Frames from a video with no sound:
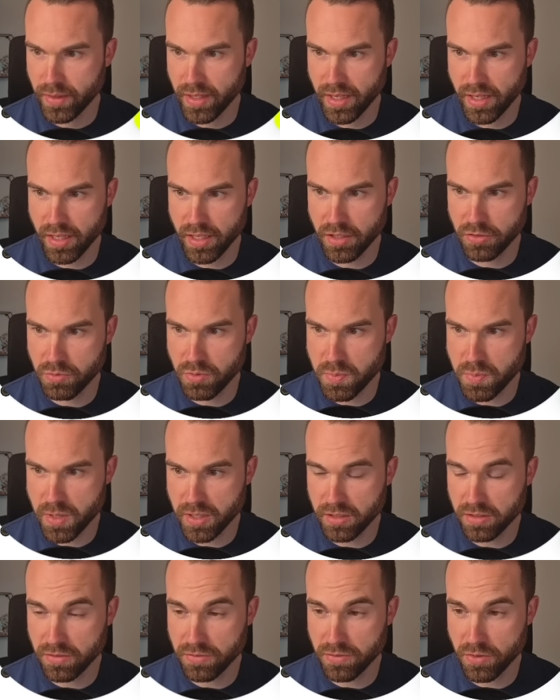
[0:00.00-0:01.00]
And we
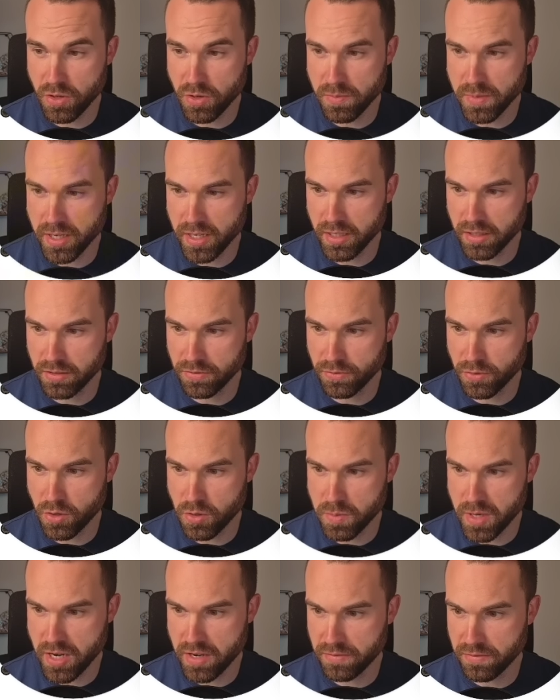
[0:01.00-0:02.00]
pick the format
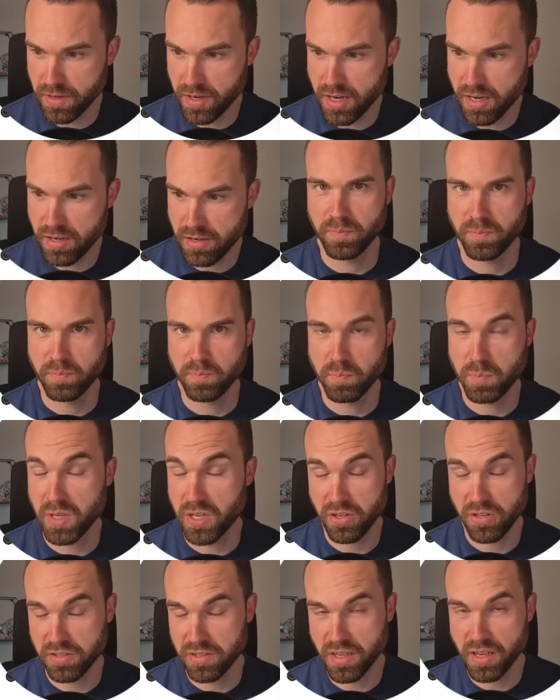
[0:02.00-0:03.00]
4x5
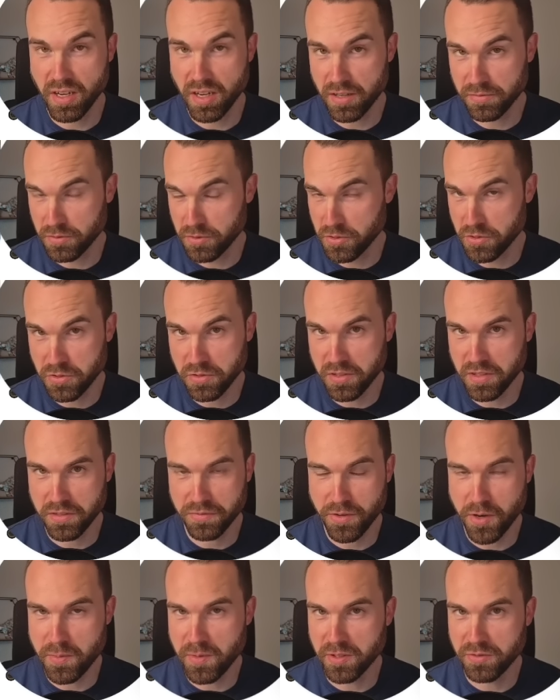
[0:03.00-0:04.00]
because I love to use this
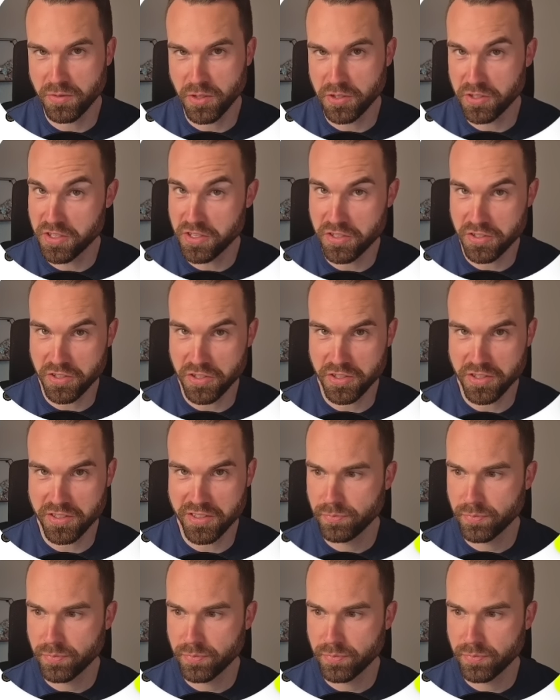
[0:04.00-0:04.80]
format for t-shirts.